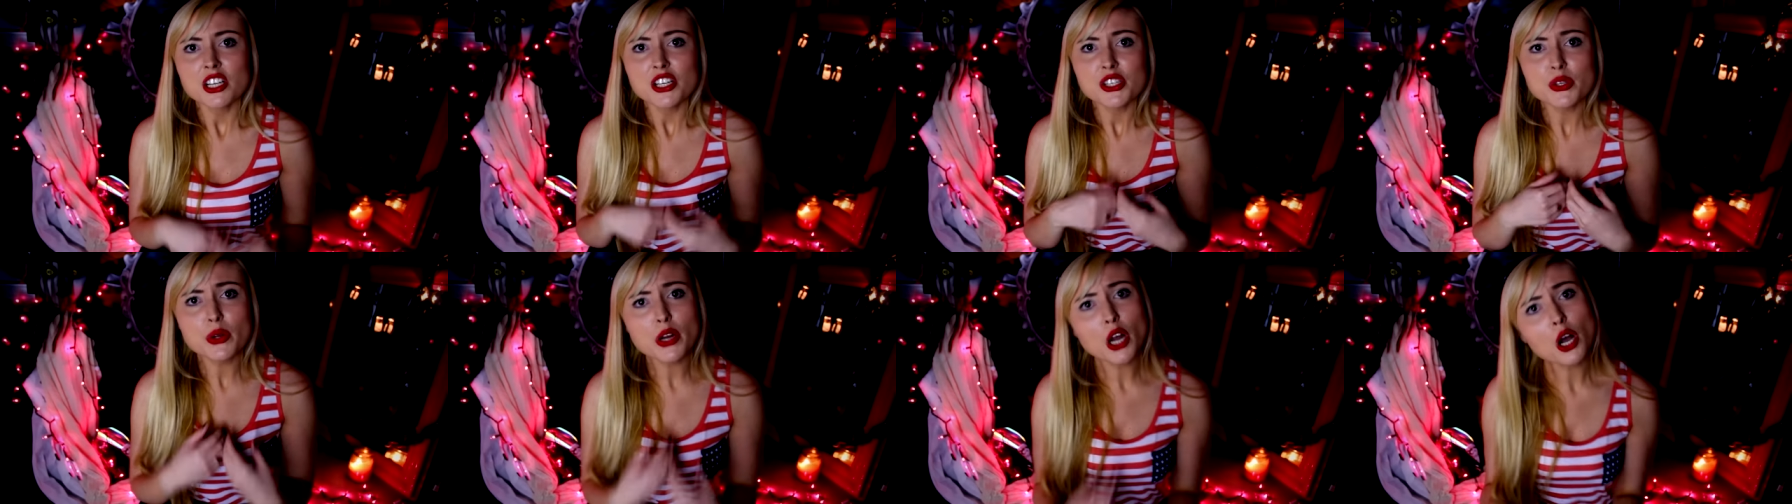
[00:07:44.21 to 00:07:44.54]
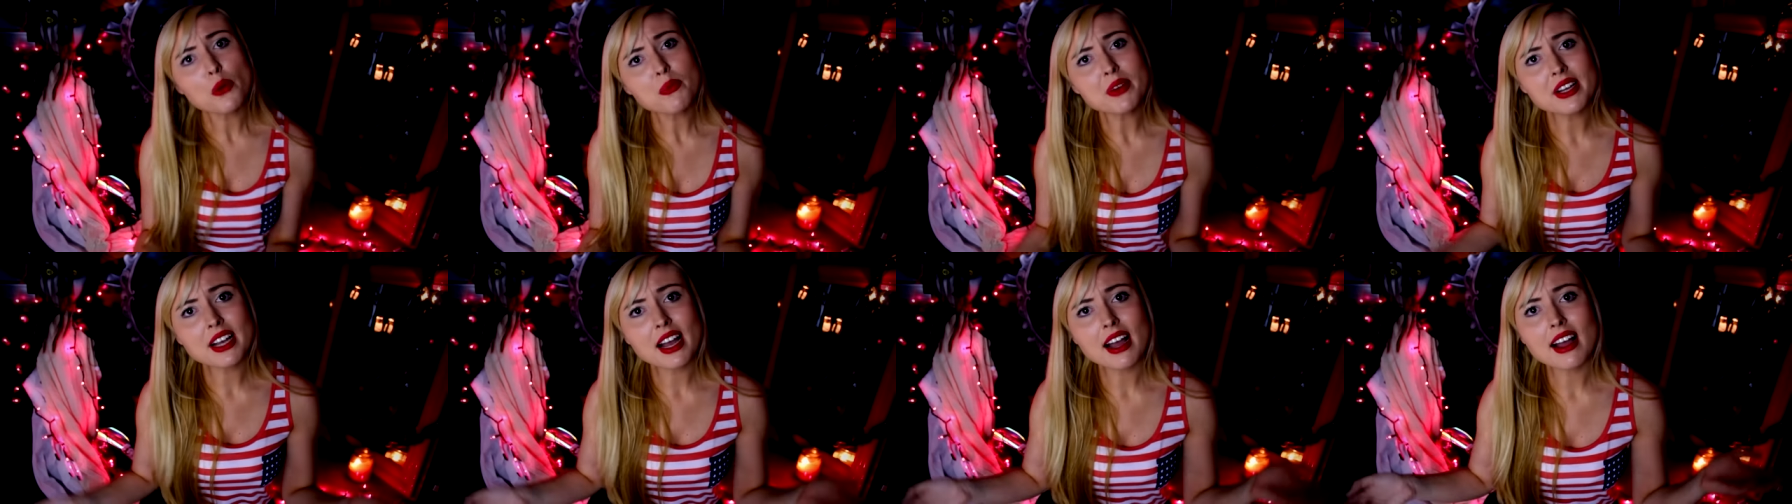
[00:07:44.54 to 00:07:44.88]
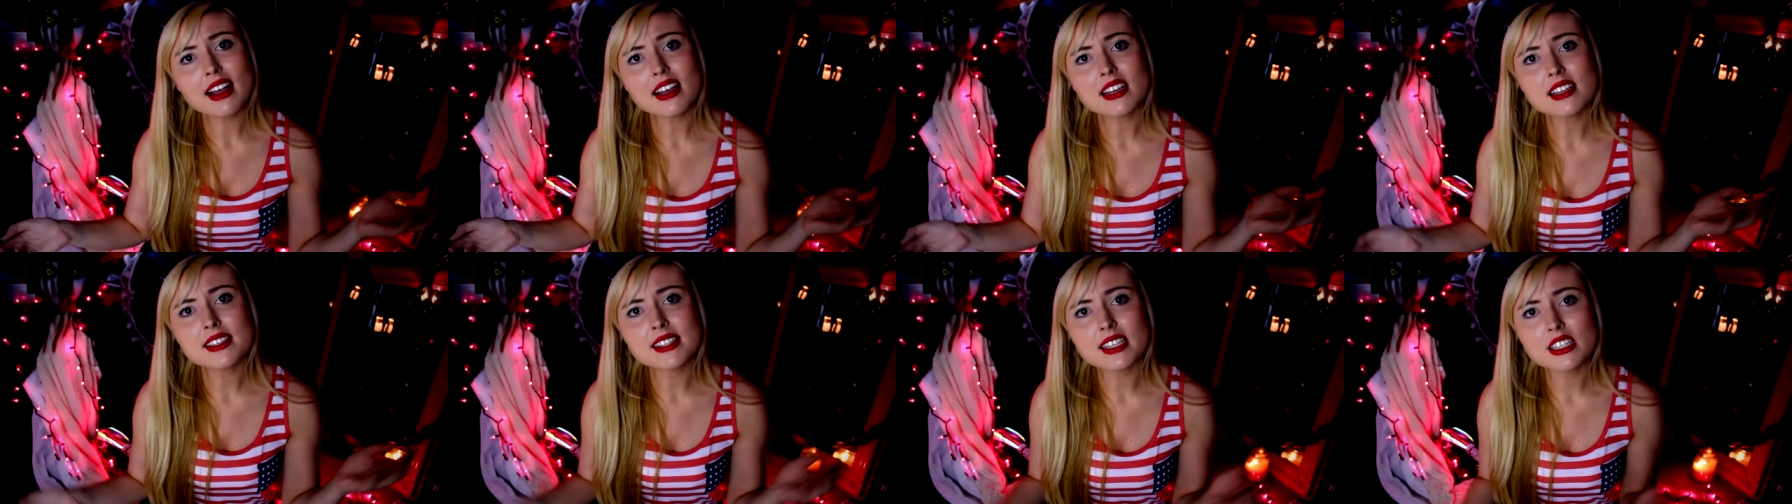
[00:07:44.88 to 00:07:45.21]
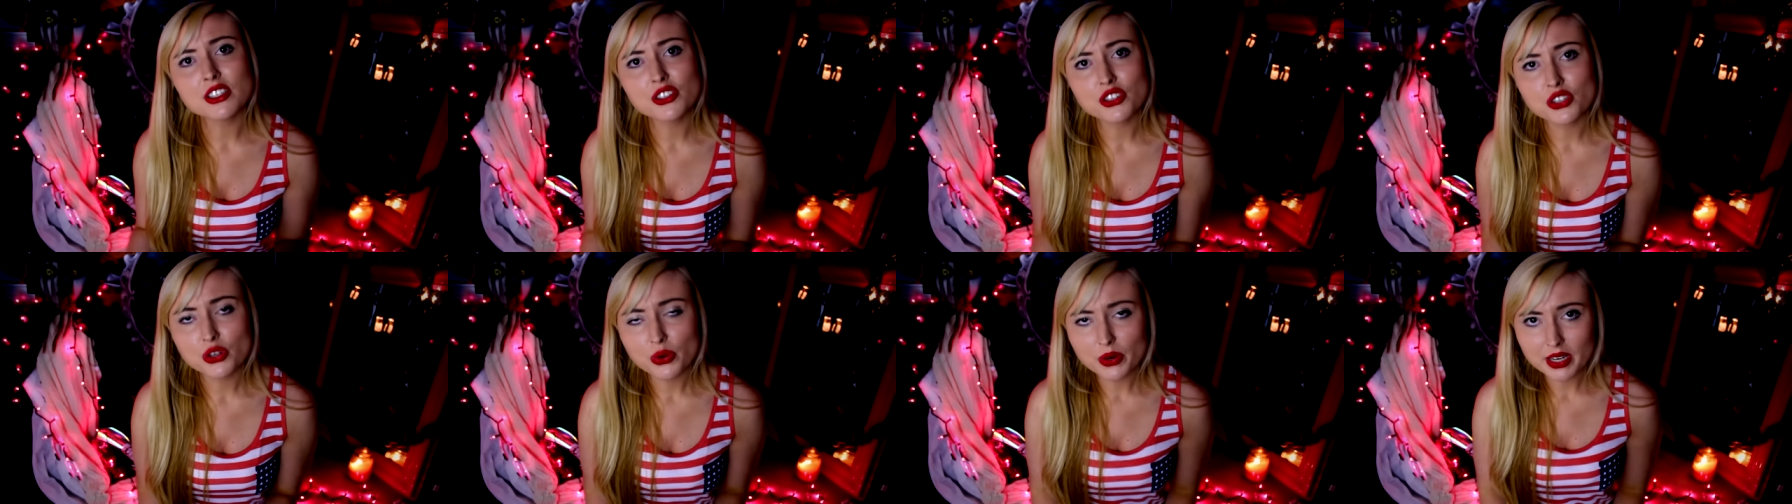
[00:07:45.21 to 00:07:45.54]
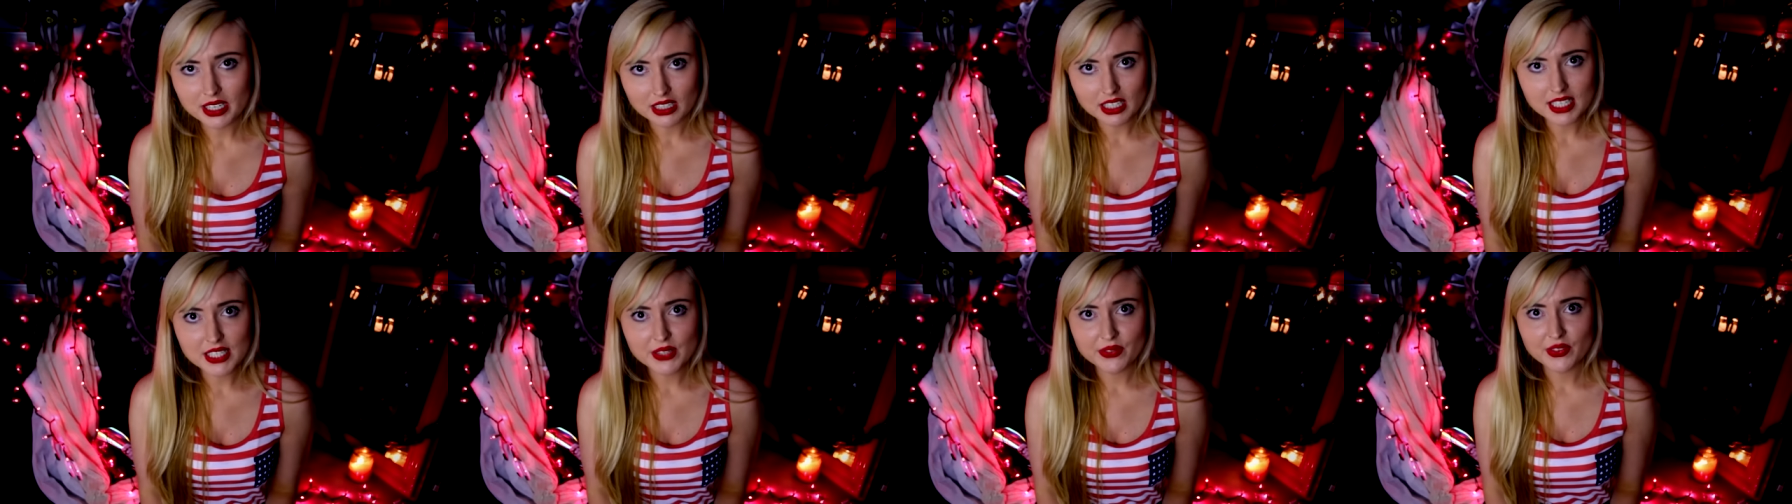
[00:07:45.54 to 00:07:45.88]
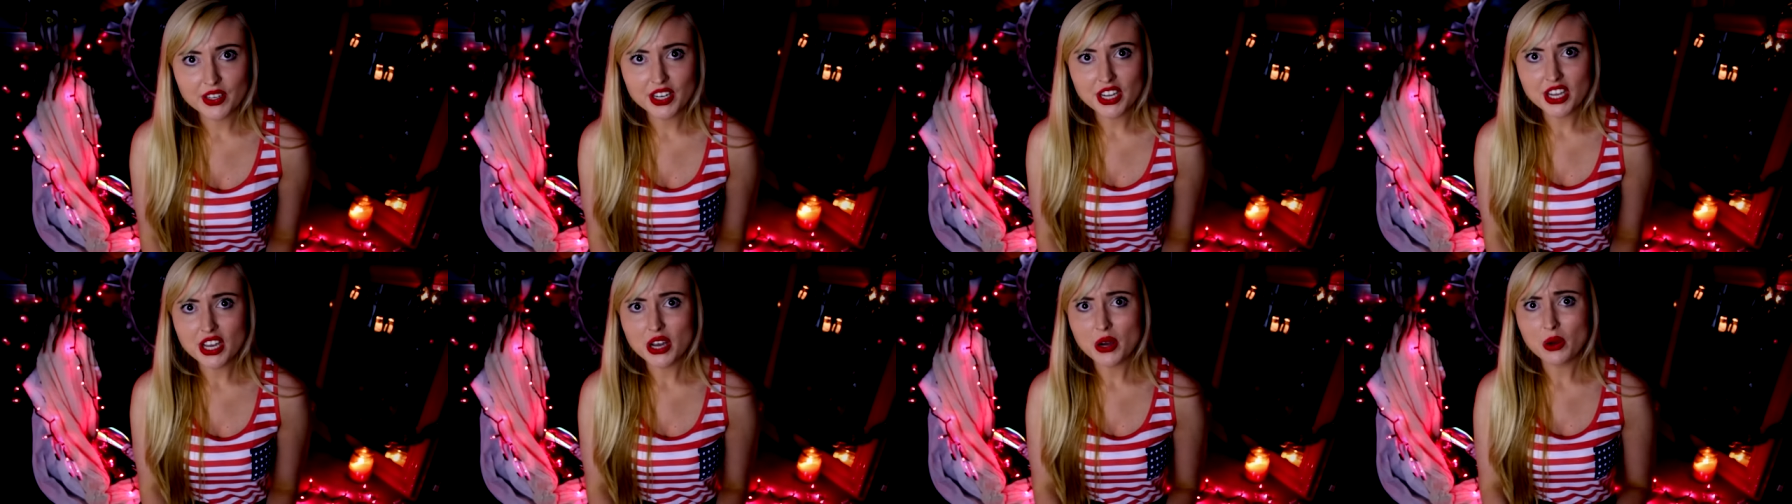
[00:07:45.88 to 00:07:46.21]
So I hope you guys enjoyed this
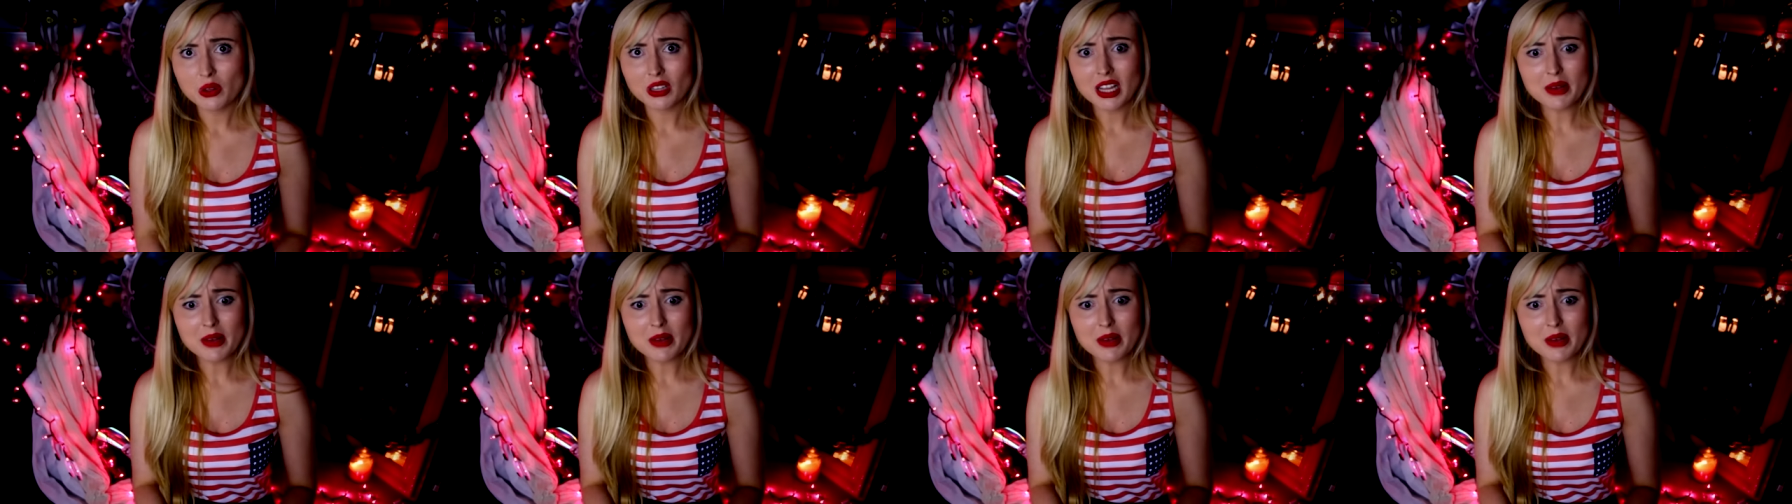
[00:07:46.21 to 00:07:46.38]
video.